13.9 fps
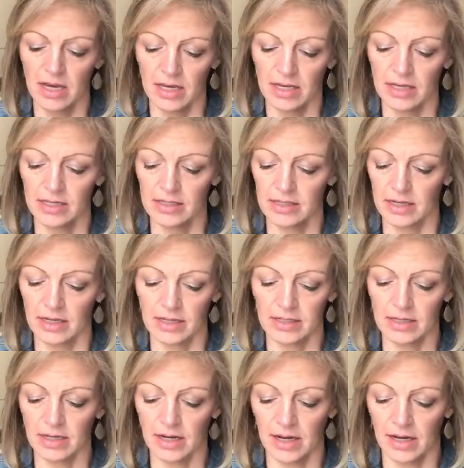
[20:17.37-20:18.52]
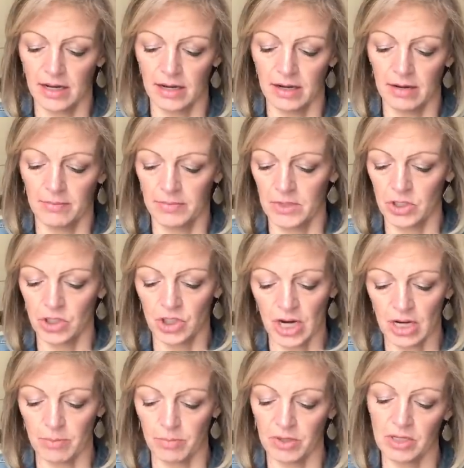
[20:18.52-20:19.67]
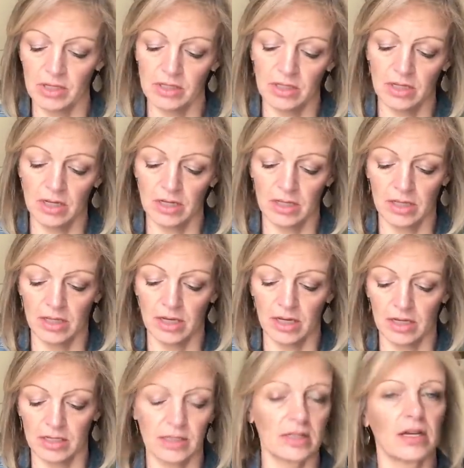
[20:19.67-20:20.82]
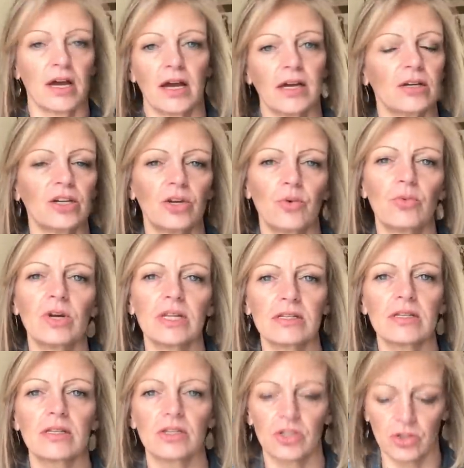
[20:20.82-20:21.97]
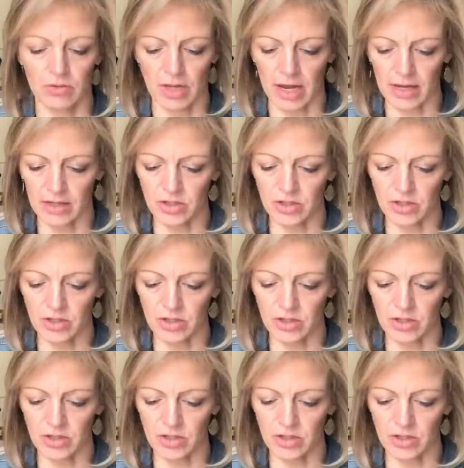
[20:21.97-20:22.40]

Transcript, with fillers: Is it um, the shape? Is it the design? You know, what is it that you like?